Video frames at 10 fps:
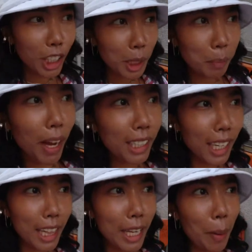just bought
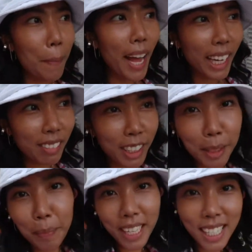a little bag of
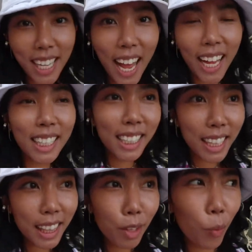chippies at
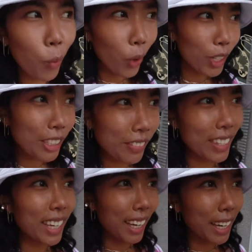World
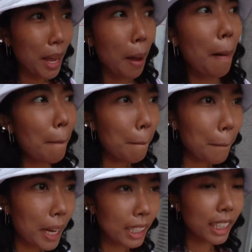Vegan,
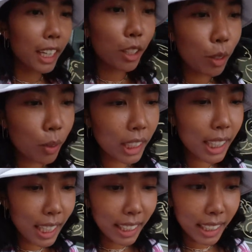but I don't want to
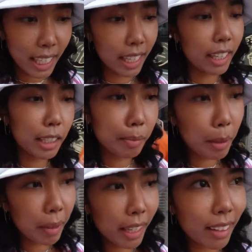eat it yet.
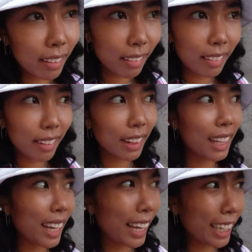Maybe
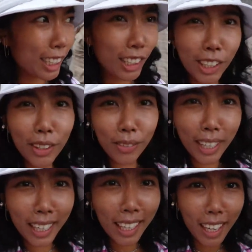later
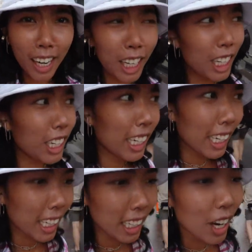when I get
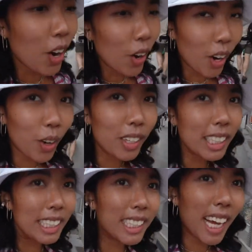hungry or I want
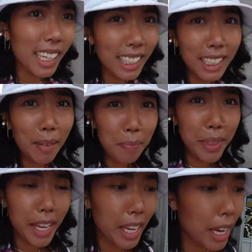to snack on
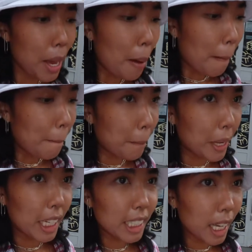something.
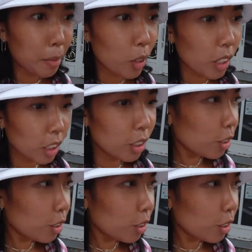But I'm going